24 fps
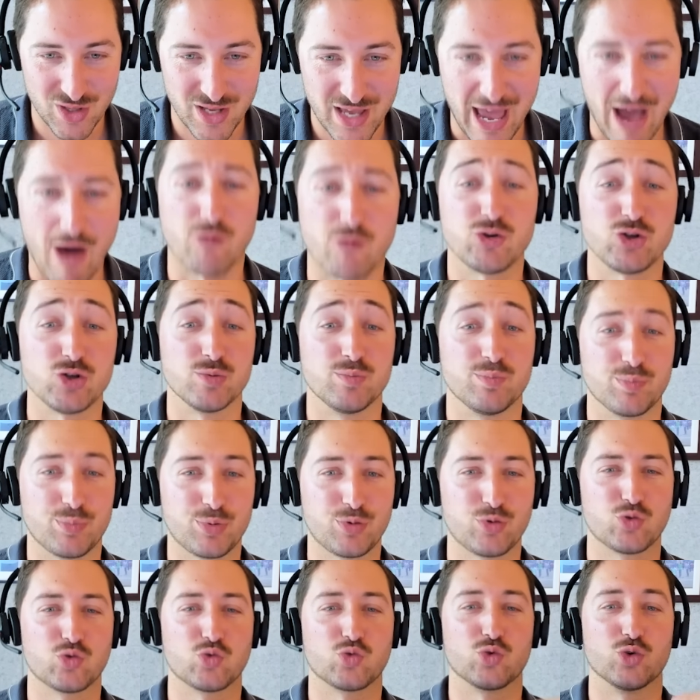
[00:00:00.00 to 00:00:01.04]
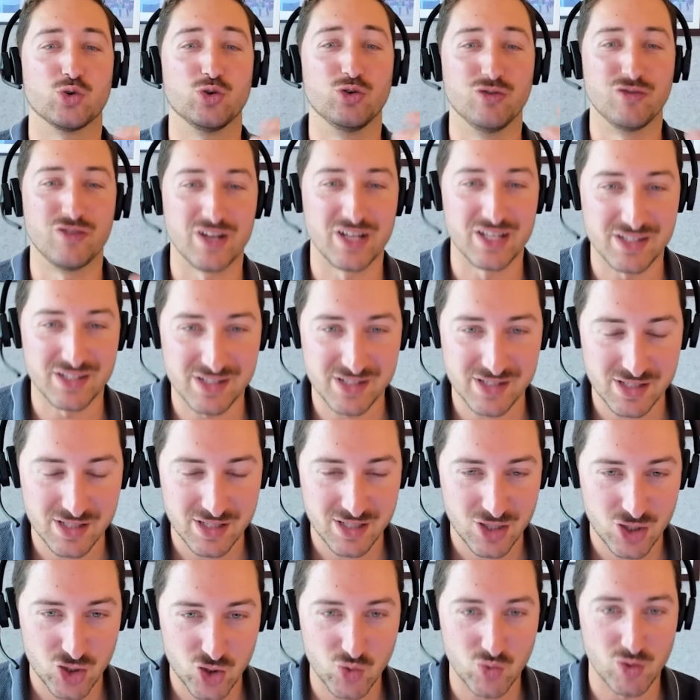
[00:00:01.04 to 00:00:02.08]
How do you prove it
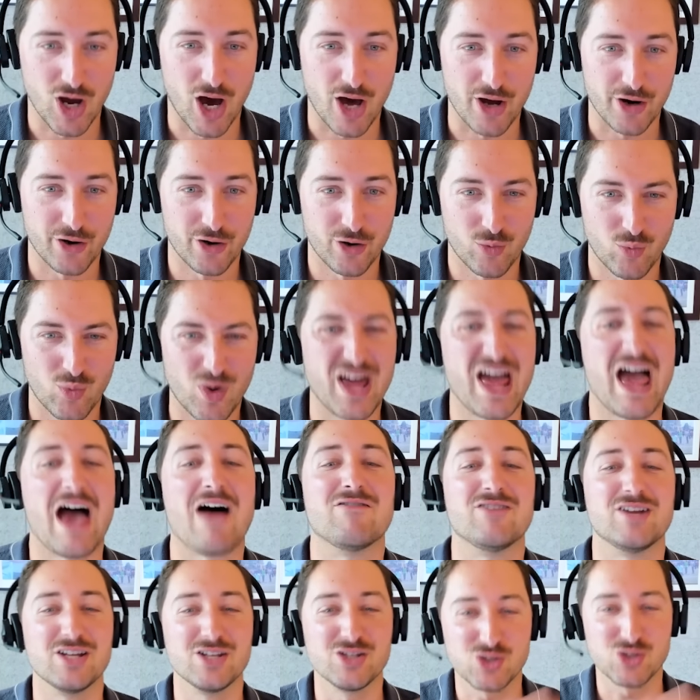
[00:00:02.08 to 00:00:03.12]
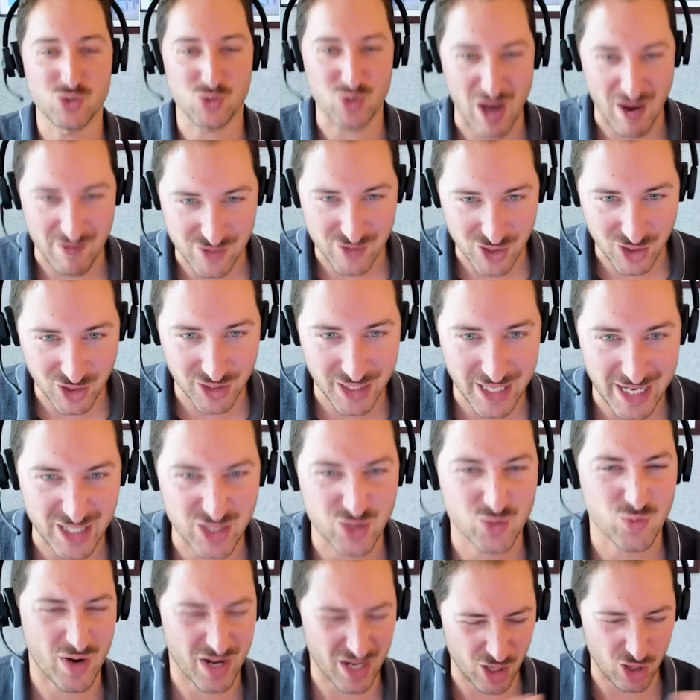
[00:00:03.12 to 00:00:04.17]
to an auditor? What evidence do you have to collect,
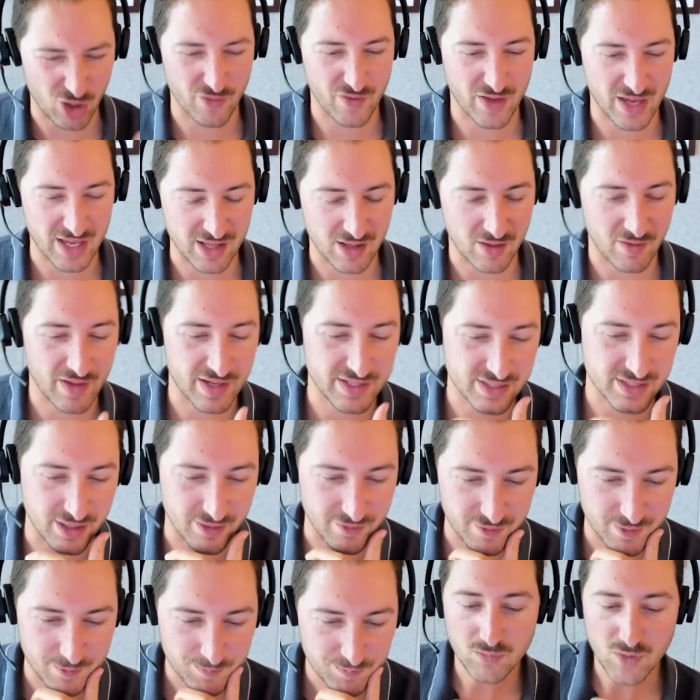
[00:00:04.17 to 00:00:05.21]
right? All that stuff.